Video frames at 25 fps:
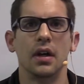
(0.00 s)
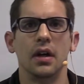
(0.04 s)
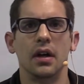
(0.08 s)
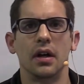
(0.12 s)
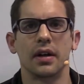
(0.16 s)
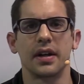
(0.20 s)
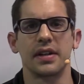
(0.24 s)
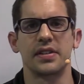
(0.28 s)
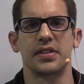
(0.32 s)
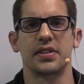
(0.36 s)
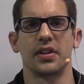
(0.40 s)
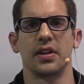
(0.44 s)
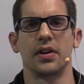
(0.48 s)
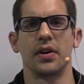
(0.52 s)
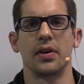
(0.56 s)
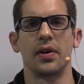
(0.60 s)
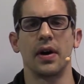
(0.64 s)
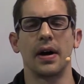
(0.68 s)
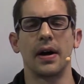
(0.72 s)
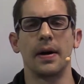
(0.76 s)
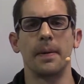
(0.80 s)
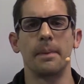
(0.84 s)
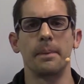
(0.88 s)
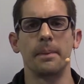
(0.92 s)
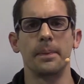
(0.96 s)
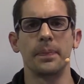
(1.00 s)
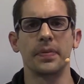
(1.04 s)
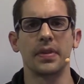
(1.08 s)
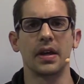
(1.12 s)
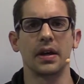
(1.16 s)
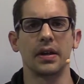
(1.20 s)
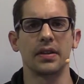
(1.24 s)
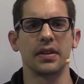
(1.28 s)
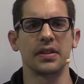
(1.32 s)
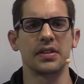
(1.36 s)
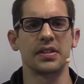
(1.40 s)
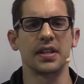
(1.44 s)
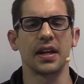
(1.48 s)
Okay, so
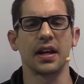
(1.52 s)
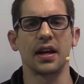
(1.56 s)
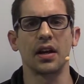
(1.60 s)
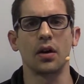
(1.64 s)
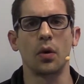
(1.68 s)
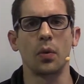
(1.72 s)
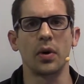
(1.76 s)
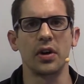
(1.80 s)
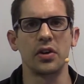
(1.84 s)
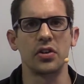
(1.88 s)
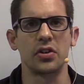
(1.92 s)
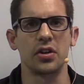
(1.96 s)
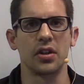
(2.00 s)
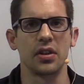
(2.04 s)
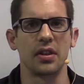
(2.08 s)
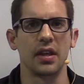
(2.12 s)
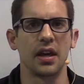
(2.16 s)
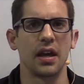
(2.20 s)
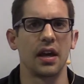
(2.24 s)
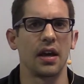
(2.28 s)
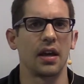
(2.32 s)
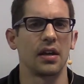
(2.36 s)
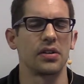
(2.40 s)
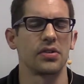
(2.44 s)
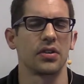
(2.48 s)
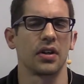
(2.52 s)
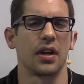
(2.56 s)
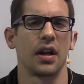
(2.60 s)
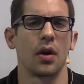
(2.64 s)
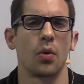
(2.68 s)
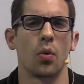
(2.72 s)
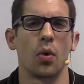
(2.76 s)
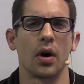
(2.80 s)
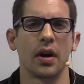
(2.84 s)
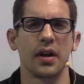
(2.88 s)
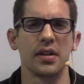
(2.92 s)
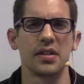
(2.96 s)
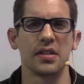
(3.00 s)
the second question there is, okay,
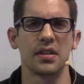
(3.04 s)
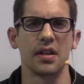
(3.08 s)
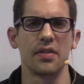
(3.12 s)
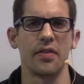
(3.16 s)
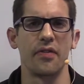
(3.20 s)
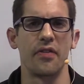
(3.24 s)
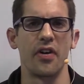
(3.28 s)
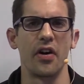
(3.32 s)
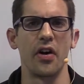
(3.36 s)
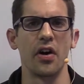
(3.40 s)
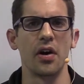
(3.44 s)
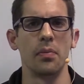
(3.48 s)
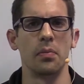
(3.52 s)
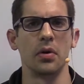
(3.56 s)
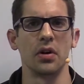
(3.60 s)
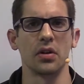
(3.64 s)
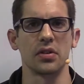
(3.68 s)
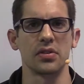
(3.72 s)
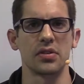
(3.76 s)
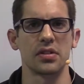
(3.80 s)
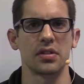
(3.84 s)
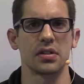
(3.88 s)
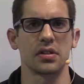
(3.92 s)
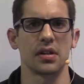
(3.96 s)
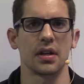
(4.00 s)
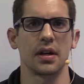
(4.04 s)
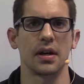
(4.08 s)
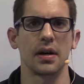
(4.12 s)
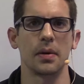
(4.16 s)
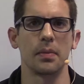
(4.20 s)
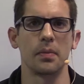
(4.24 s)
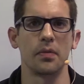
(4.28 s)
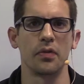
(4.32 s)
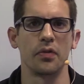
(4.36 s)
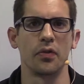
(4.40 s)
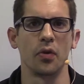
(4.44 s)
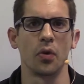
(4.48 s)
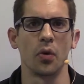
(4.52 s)
what is the variables
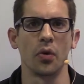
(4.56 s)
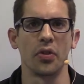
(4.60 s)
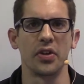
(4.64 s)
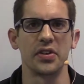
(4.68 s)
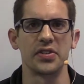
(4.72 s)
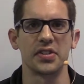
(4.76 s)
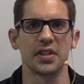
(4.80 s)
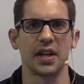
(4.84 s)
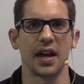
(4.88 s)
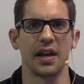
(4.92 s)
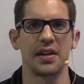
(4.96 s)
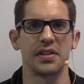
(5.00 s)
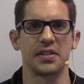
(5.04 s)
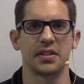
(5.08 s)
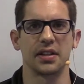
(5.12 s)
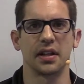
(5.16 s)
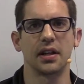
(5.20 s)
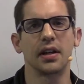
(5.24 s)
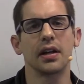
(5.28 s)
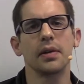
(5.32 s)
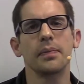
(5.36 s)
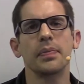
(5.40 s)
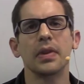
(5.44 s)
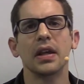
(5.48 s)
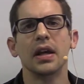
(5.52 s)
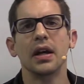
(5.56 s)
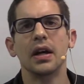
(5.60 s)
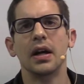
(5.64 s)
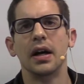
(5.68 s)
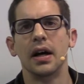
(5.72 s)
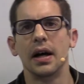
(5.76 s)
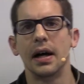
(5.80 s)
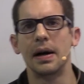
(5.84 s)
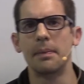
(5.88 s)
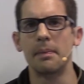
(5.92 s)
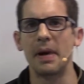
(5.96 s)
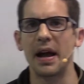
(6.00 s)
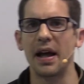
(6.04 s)
for this case study?
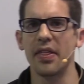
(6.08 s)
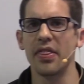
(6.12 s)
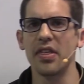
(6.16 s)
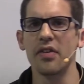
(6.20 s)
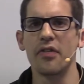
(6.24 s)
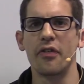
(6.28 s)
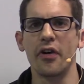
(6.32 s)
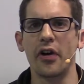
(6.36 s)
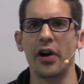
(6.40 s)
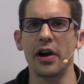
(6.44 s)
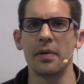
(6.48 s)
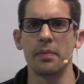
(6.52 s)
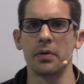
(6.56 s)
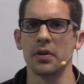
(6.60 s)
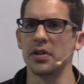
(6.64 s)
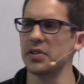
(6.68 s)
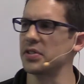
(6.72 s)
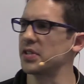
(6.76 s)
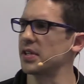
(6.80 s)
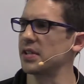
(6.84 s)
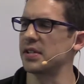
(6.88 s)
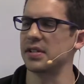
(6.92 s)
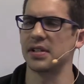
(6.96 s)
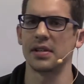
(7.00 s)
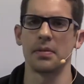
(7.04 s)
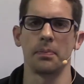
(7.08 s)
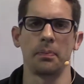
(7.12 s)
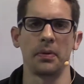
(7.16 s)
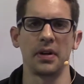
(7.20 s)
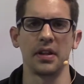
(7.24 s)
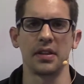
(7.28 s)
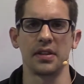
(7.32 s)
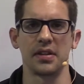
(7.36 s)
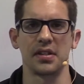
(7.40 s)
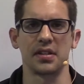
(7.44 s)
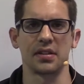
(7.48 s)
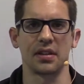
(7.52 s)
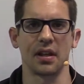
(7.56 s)
And the variables is
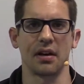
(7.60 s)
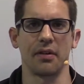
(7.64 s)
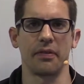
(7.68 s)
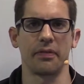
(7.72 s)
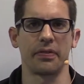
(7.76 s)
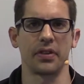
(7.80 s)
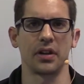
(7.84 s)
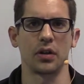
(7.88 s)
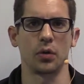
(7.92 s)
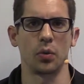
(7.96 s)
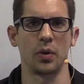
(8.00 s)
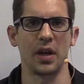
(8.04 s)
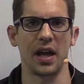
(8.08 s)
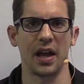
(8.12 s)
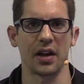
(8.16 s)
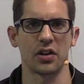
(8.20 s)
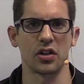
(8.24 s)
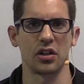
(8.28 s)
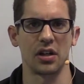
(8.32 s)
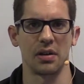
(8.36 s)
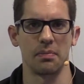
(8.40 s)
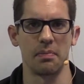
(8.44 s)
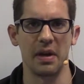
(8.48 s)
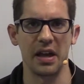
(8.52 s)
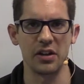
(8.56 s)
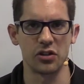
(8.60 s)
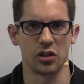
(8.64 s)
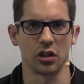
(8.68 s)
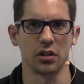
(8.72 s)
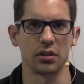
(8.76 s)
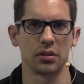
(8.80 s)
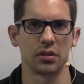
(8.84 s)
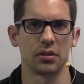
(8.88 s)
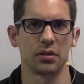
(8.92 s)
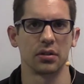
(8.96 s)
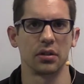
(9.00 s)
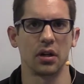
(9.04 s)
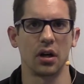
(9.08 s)
simply the stuff that we actually
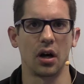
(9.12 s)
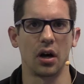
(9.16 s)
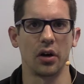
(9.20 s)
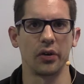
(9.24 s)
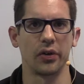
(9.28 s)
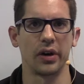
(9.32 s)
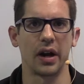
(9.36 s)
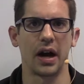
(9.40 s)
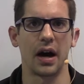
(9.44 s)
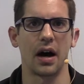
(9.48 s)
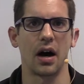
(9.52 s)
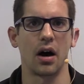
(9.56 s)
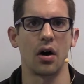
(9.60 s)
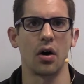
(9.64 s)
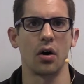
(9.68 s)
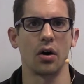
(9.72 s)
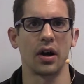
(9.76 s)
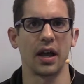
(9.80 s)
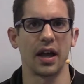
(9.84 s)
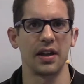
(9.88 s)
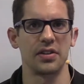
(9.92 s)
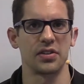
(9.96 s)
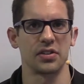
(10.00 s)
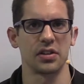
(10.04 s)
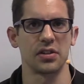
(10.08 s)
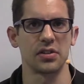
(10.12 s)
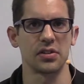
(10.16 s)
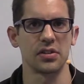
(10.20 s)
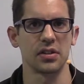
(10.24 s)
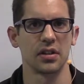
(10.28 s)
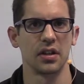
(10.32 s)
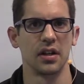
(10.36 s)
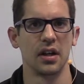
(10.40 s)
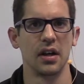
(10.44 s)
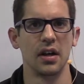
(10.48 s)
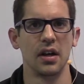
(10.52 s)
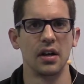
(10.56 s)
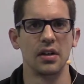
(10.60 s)
measured on our cases.
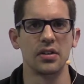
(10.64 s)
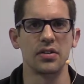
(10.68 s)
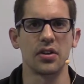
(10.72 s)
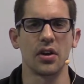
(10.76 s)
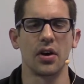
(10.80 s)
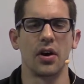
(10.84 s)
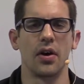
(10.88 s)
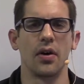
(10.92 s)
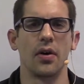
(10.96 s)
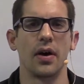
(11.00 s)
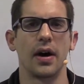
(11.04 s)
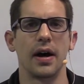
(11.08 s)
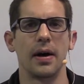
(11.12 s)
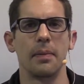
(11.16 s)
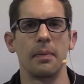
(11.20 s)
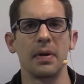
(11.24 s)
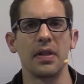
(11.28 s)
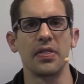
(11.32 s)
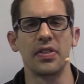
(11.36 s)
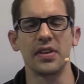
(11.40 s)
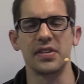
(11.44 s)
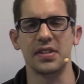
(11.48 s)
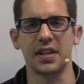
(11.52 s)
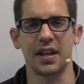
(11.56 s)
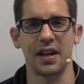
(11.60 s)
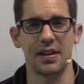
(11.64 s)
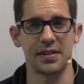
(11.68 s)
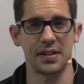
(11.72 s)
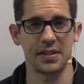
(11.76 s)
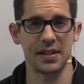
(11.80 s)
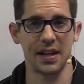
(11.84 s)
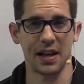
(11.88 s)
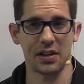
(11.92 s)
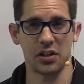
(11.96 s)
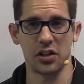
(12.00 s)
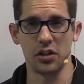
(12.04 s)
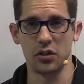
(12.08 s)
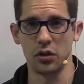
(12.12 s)
So in this case,
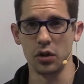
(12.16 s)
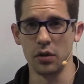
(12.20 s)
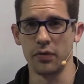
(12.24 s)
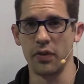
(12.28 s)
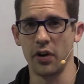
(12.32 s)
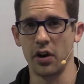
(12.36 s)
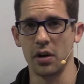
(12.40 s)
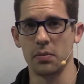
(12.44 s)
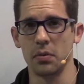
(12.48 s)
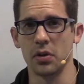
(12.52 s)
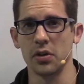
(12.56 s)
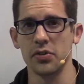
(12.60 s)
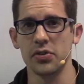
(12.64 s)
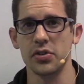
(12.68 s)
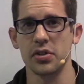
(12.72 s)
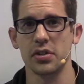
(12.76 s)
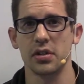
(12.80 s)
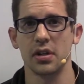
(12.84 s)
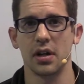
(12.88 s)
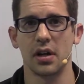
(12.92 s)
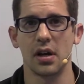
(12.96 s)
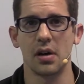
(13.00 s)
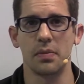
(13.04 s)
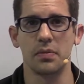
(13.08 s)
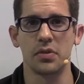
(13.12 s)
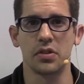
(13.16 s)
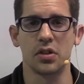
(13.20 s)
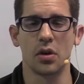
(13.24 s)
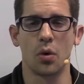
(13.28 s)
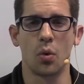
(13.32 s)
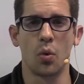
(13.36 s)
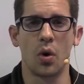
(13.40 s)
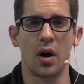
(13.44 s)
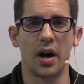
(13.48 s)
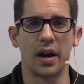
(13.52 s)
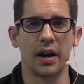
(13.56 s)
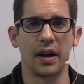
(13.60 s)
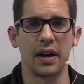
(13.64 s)
it's actually 2 variables. So
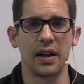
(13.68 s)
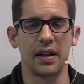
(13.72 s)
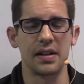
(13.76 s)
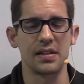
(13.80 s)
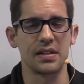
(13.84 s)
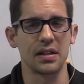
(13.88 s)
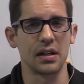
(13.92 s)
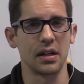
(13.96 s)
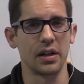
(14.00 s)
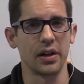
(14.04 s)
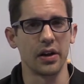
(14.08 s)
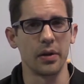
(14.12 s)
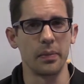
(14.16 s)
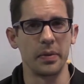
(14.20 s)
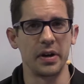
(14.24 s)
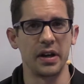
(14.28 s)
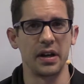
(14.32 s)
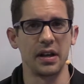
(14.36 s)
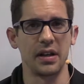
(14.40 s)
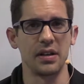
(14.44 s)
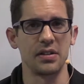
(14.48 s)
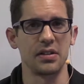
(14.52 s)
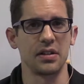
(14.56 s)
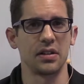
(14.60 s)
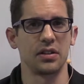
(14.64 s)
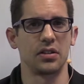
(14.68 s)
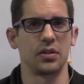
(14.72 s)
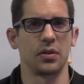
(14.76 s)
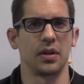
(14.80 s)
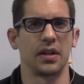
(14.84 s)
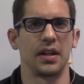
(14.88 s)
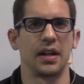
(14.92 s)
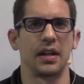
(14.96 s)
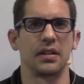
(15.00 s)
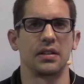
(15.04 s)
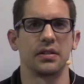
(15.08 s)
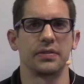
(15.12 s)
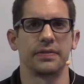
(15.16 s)
one is a little bit easier to
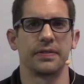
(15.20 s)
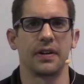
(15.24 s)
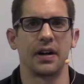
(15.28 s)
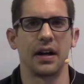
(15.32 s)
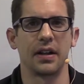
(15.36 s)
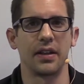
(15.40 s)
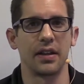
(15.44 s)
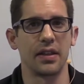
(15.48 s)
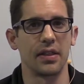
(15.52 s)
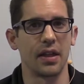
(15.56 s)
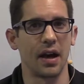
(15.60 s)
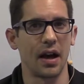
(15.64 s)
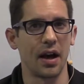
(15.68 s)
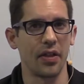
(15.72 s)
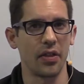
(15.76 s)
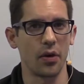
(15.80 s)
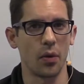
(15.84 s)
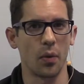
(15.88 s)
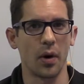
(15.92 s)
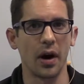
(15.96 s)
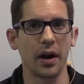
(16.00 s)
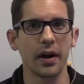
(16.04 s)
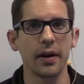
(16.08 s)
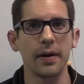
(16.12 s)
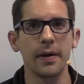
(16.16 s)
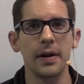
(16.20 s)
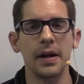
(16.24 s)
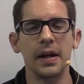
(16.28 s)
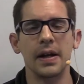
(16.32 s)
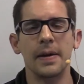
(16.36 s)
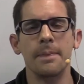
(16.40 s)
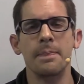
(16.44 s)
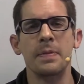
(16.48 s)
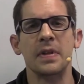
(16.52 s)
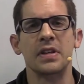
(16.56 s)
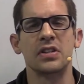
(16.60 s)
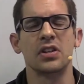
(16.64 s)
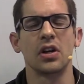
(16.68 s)
identify than the other one.
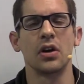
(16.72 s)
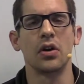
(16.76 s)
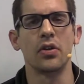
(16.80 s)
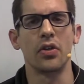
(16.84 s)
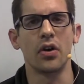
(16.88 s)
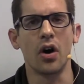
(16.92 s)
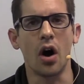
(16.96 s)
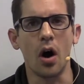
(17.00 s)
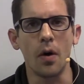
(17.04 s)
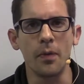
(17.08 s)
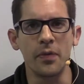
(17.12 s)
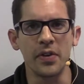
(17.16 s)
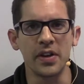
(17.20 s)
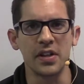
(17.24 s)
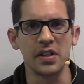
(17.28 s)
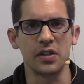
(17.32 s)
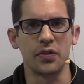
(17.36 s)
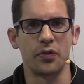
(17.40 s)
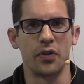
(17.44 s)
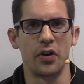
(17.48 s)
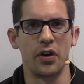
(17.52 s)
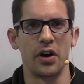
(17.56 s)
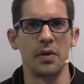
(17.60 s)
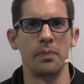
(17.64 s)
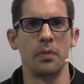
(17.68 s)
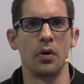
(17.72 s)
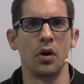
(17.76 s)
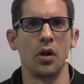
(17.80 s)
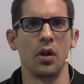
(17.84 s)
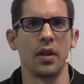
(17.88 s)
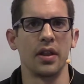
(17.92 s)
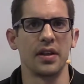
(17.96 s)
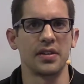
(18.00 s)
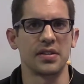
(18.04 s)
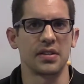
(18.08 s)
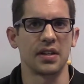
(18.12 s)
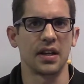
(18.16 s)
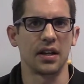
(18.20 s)
So the obvious
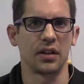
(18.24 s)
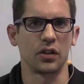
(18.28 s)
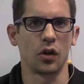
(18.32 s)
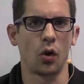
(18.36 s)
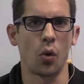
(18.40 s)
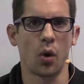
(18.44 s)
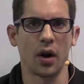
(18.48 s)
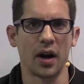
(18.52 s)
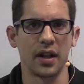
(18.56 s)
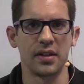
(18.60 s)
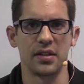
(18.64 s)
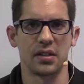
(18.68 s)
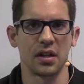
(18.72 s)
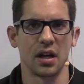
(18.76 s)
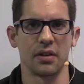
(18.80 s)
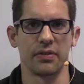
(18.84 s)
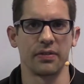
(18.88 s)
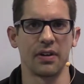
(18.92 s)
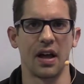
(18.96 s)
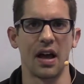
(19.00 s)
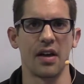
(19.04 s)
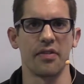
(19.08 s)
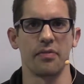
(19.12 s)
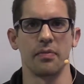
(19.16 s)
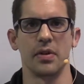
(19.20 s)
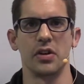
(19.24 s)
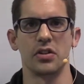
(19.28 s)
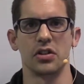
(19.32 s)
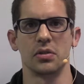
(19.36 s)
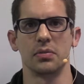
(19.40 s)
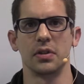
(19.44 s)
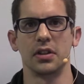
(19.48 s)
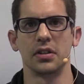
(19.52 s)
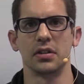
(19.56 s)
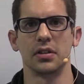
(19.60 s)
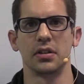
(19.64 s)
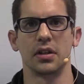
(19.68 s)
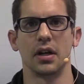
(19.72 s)
variable is that quality of life
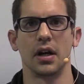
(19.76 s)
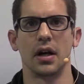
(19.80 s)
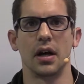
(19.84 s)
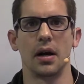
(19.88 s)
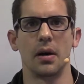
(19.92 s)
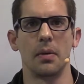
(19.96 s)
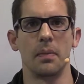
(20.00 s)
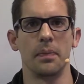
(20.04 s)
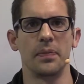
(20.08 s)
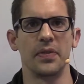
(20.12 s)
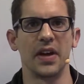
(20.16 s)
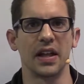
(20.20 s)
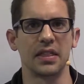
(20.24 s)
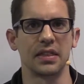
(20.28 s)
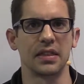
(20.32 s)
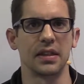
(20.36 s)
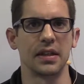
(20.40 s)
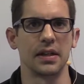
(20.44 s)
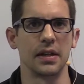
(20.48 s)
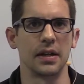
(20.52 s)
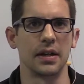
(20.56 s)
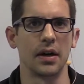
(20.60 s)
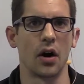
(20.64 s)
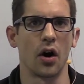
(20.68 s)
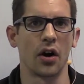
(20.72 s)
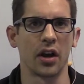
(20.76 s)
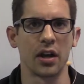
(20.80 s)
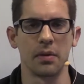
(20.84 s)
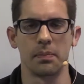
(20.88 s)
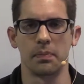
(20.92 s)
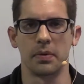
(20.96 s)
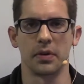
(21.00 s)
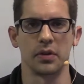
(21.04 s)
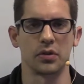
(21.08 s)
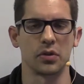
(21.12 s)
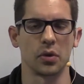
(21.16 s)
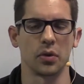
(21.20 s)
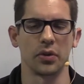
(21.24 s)
measurement that the
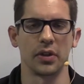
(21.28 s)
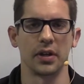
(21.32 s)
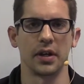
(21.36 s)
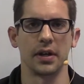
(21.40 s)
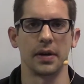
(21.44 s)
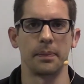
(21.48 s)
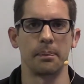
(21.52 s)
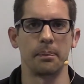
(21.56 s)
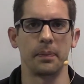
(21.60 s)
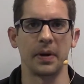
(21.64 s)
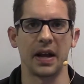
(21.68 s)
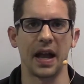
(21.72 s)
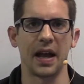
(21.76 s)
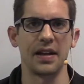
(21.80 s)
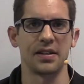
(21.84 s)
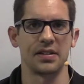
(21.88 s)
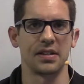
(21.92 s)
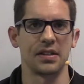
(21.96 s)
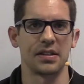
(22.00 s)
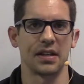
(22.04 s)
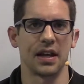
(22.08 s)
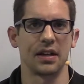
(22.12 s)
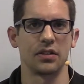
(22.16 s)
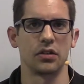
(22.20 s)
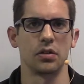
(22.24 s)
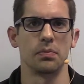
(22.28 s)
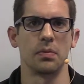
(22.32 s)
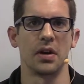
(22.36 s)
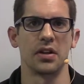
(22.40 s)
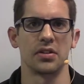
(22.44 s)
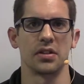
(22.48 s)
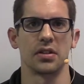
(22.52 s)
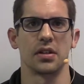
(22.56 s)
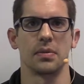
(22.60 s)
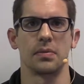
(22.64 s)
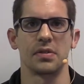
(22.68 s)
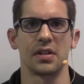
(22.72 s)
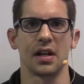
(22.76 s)
occupants or the cases had to
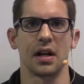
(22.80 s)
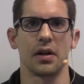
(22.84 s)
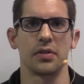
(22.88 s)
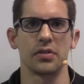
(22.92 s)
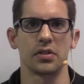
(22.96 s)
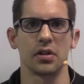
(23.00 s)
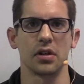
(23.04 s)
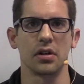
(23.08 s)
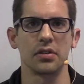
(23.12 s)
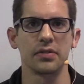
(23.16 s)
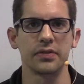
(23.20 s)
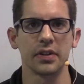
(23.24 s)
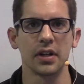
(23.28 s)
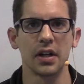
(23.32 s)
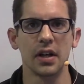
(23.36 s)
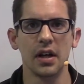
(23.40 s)
measure themselves of.